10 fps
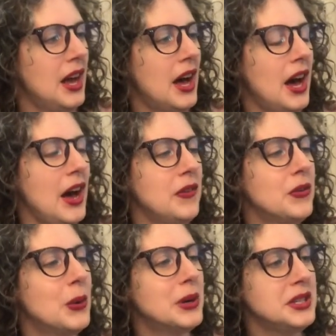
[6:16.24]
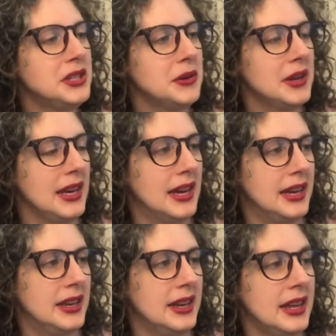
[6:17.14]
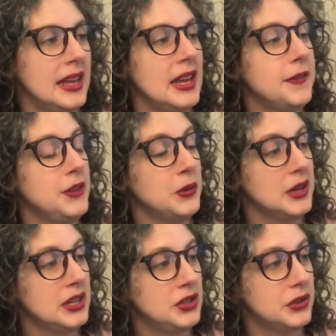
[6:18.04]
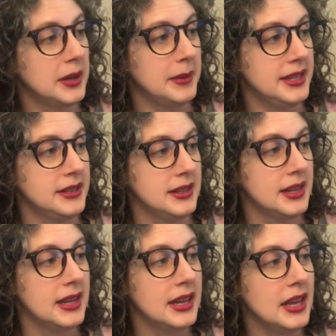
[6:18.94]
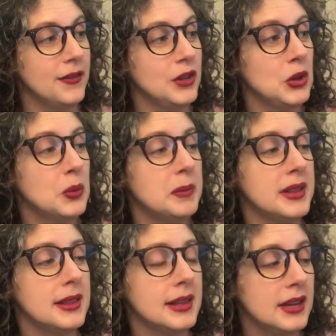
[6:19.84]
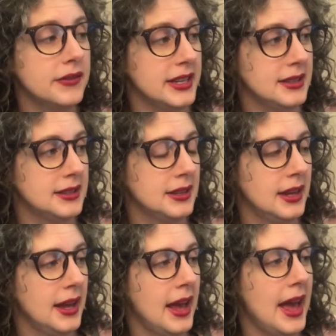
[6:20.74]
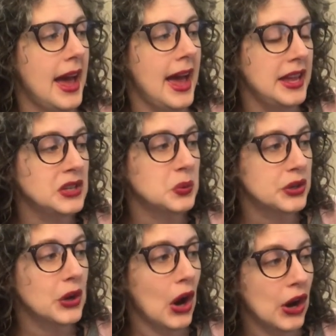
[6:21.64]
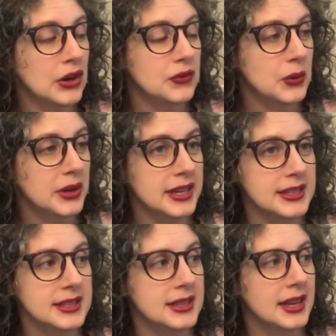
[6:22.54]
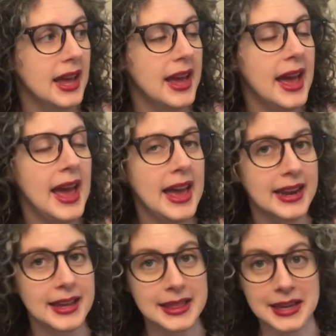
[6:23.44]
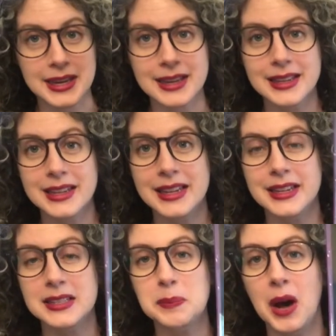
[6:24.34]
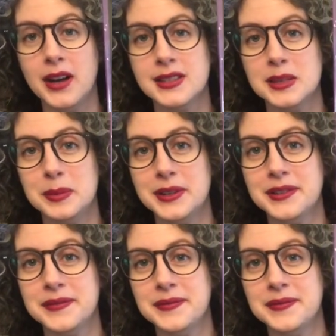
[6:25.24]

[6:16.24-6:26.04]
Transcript: Of course you can, if you can dream it, if you believe it, and work hard for it. Anything is possible.